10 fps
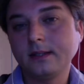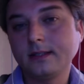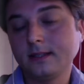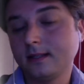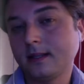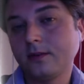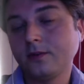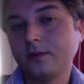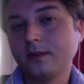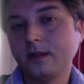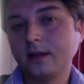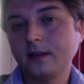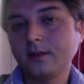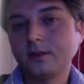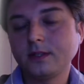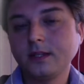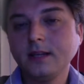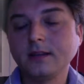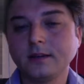is not a good thing to see either.